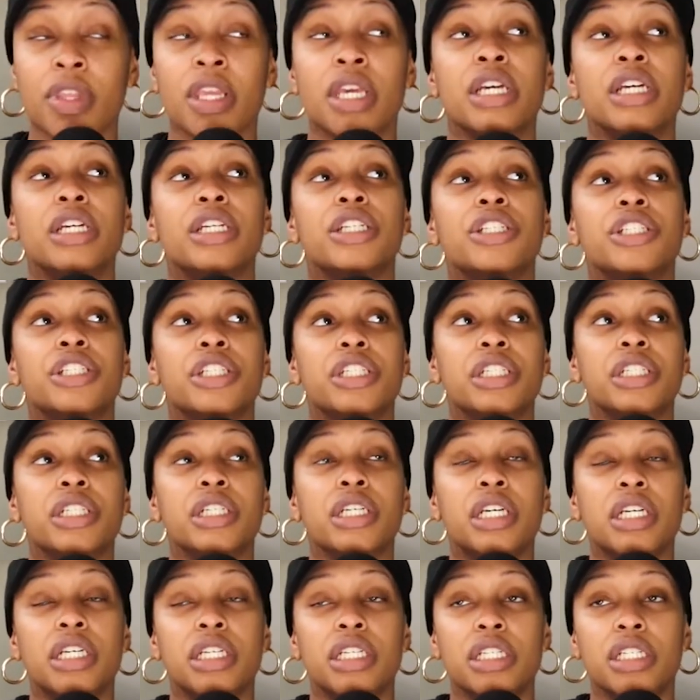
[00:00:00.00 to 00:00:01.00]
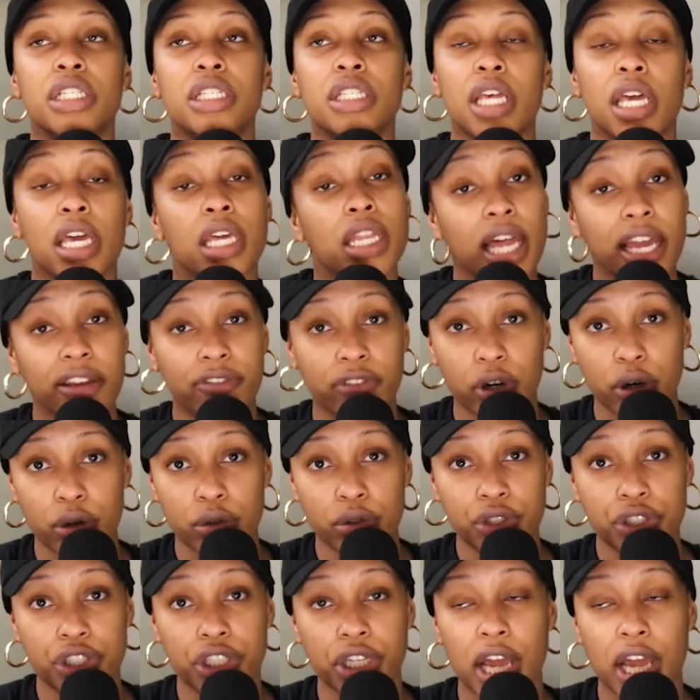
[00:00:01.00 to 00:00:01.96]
She is a life coach,